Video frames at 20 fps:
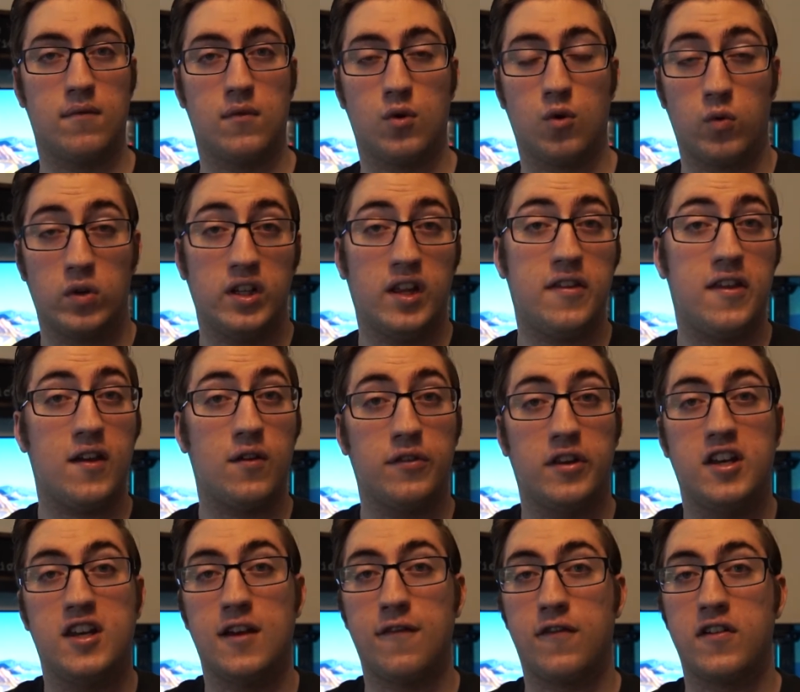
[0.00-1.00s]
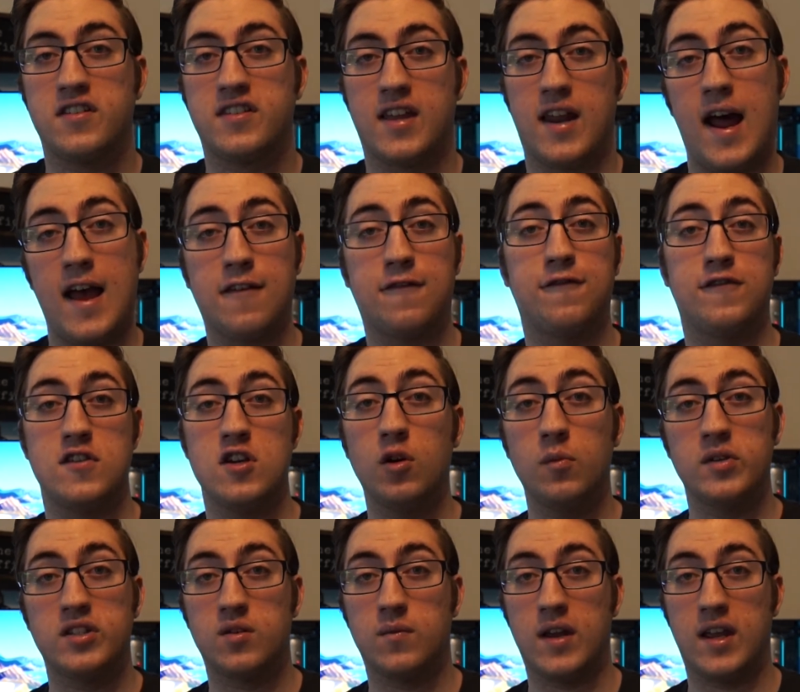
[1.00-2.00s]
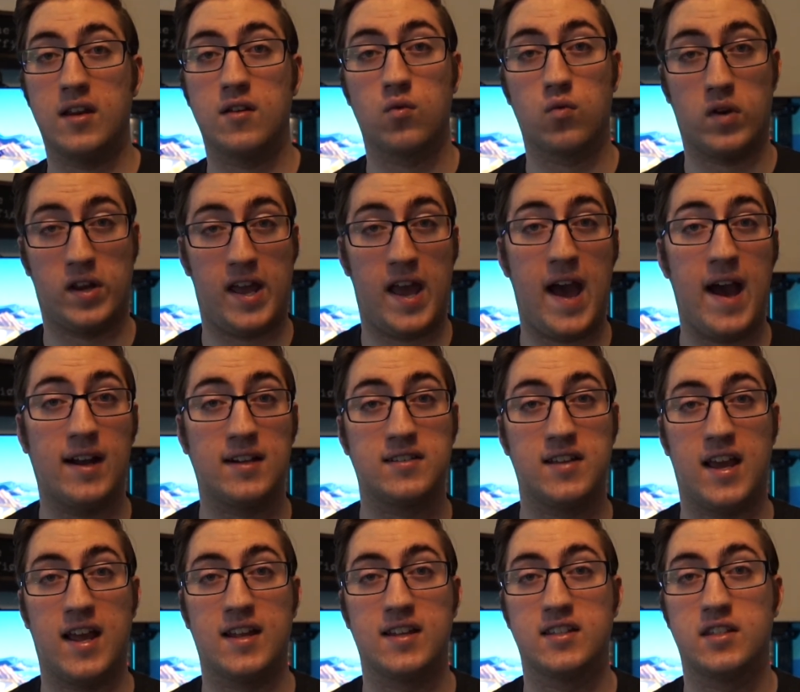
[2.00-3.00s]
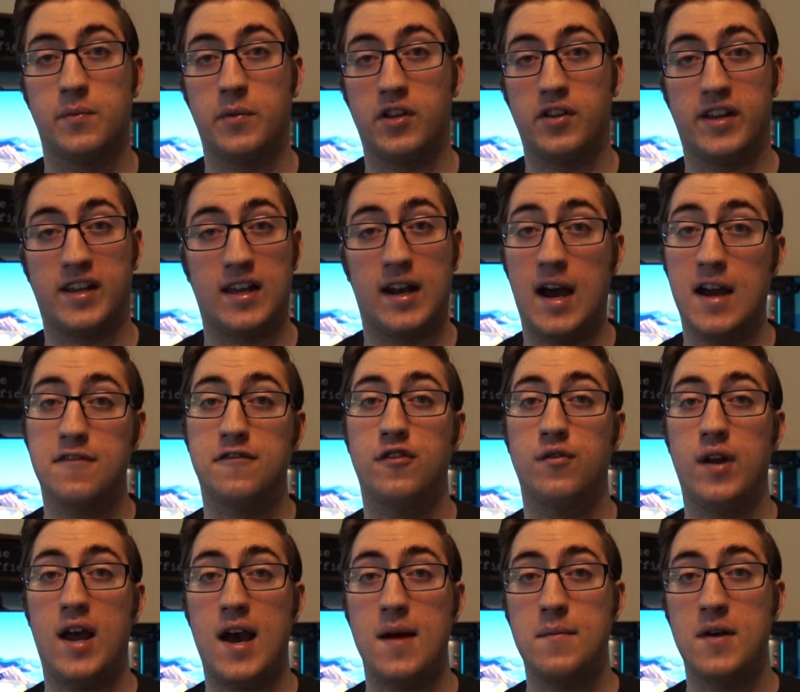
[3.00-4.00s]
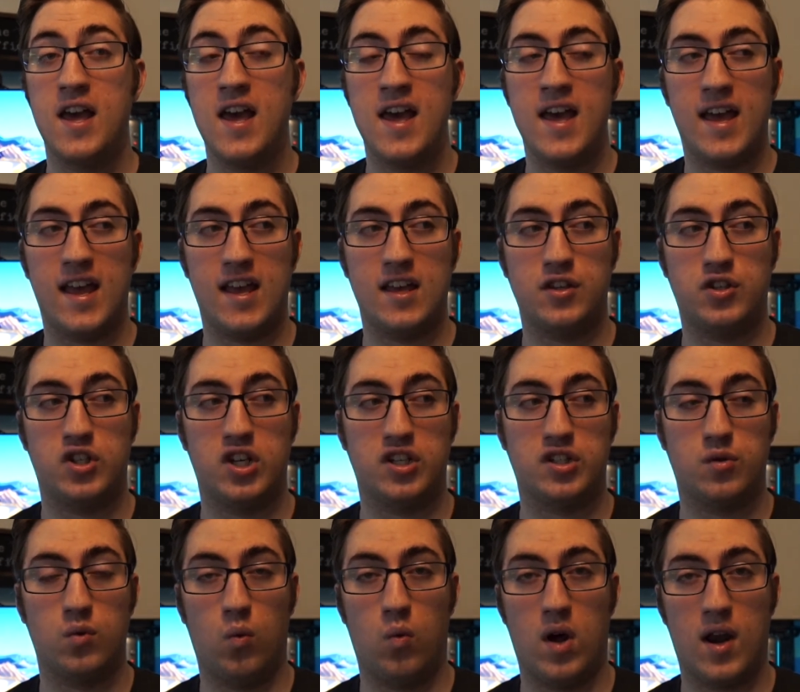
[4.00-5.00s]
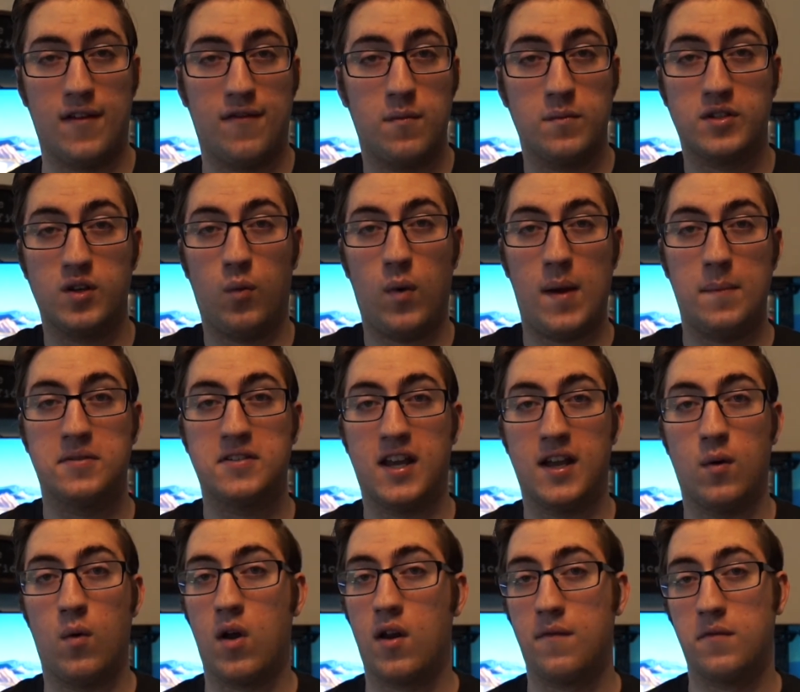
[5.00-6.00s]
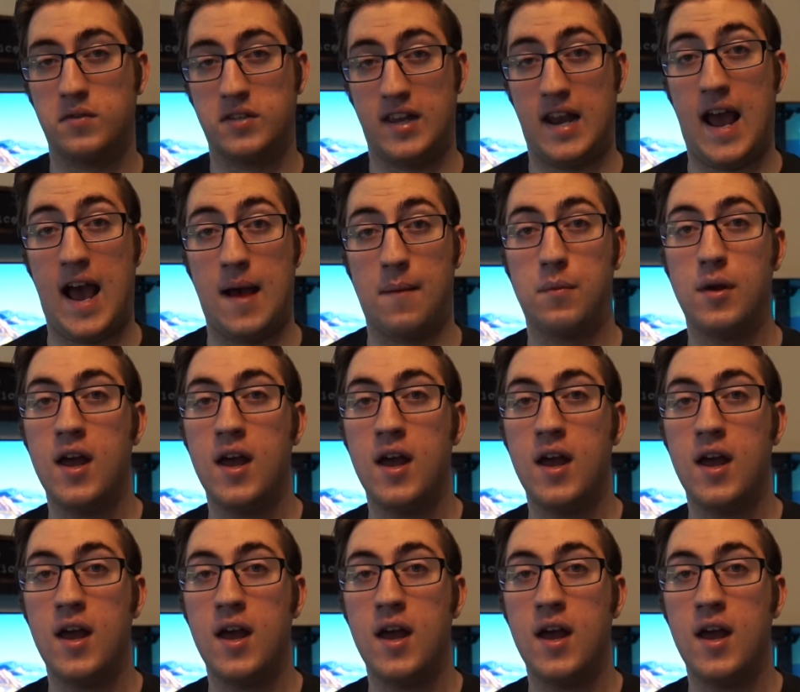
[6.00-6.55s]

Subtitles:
Really, the only difference that I feel between React and something like an iPhone app is just one of them's a website and one of them's an app.